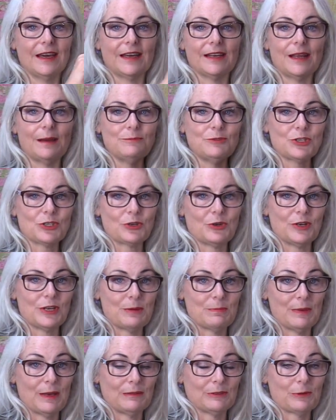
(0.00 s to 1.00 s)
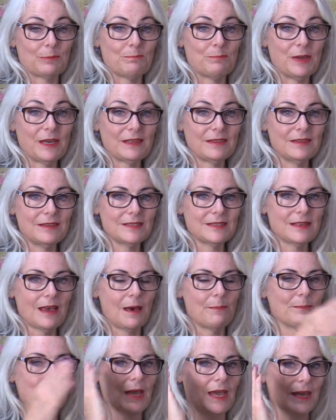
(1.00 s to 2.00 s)
and I'm just going to be able to pick this
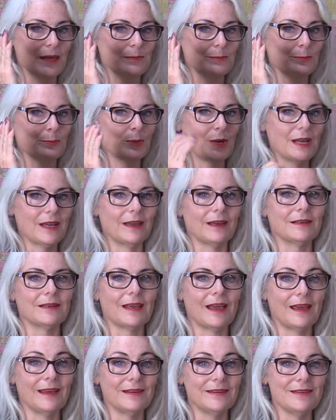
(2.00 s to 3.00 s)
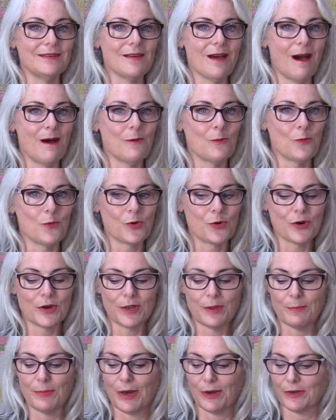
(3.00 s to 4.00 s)
up and bring it and not
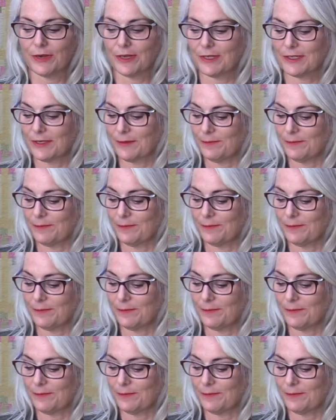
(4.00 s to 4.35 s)
worry about it.